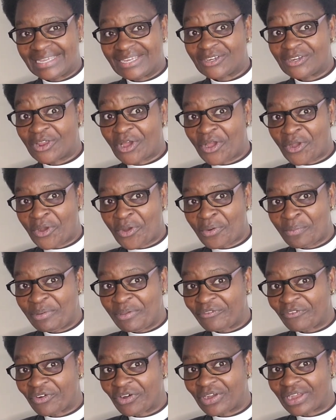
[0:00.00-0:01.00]
Don't go
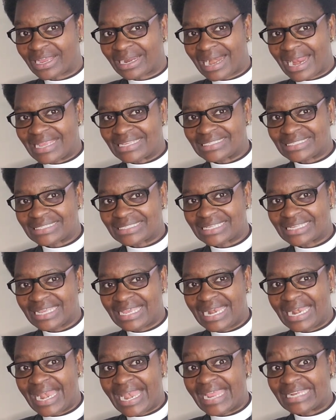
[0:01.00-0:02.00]
before Christ.
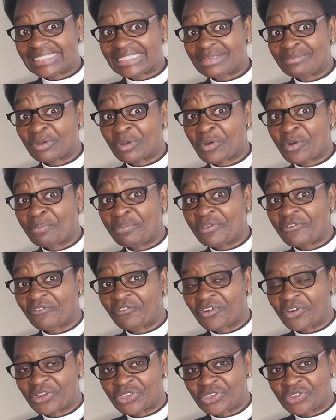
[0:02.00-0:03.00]
Let him go
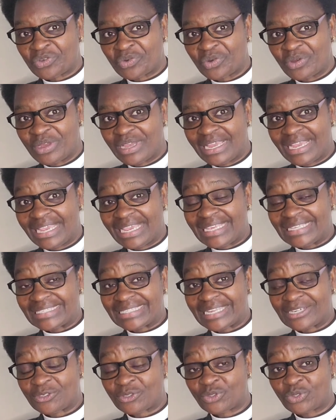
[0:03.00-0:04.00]
before you. He's
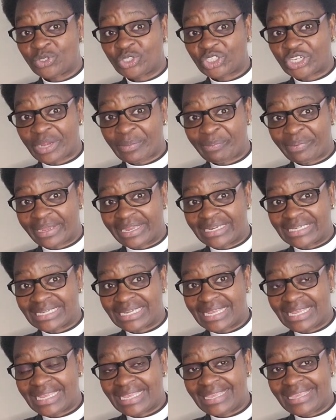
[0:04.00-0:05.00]
the true shepherd.
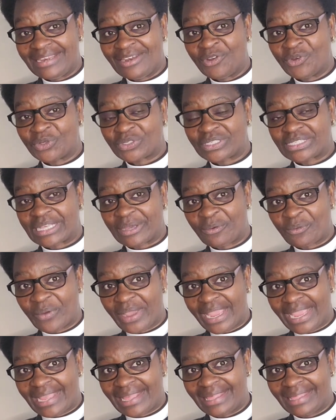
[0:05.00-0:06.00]
He knows the
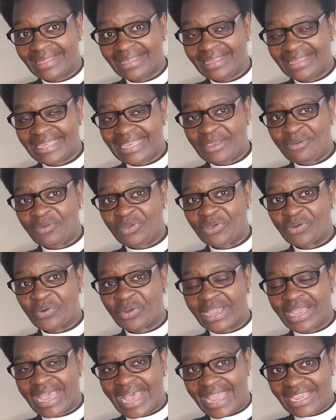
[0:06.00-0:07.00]
way. He will
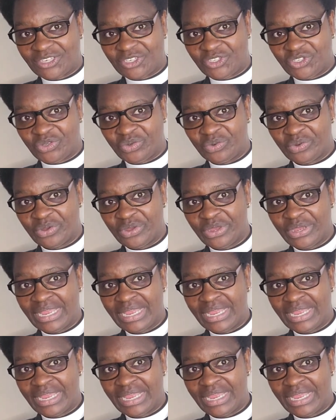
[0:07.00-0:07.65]
guide you.